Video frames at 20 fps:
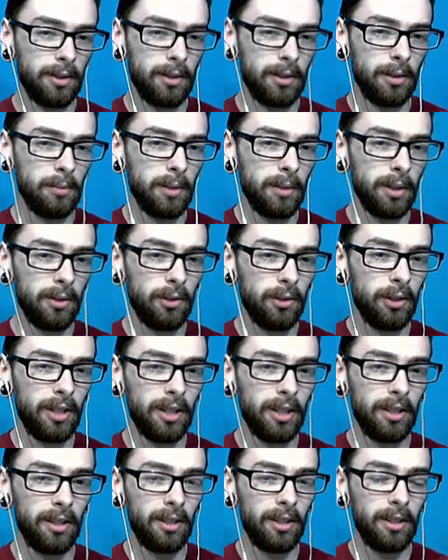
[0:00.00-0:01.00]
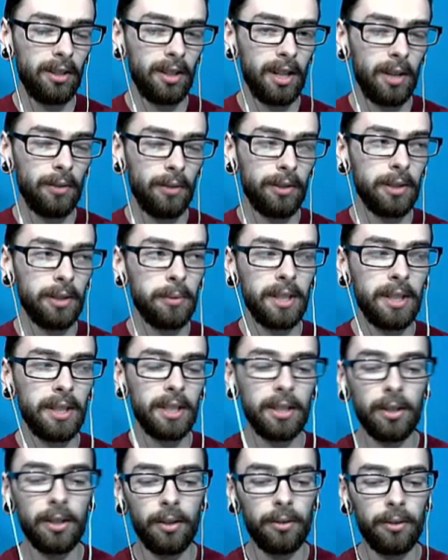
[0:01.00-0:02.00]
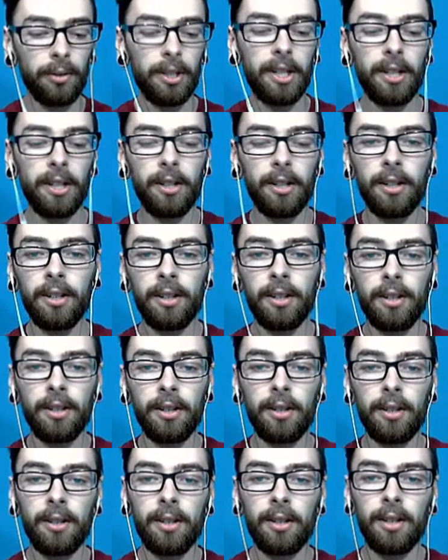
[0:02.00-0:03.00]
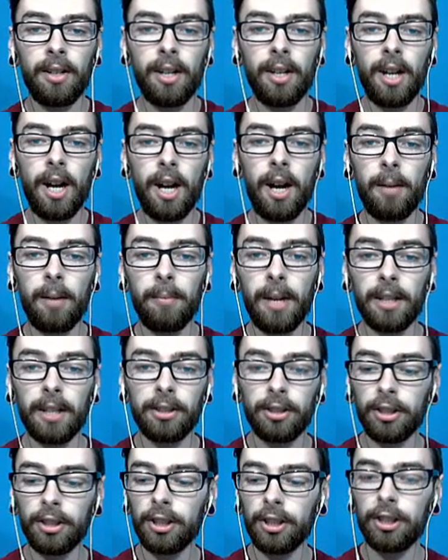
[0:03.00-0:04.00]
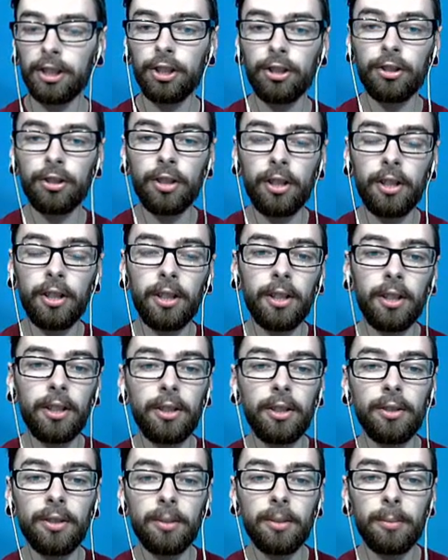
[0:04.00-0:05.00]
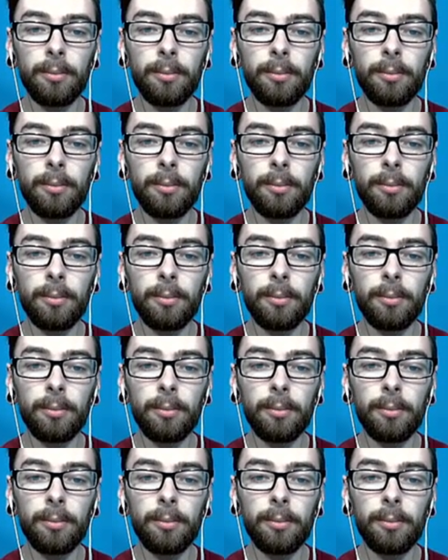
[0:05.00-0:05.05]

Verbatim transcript: Did we go through here? I don't think we need to go through here. I'm actually just gonna use some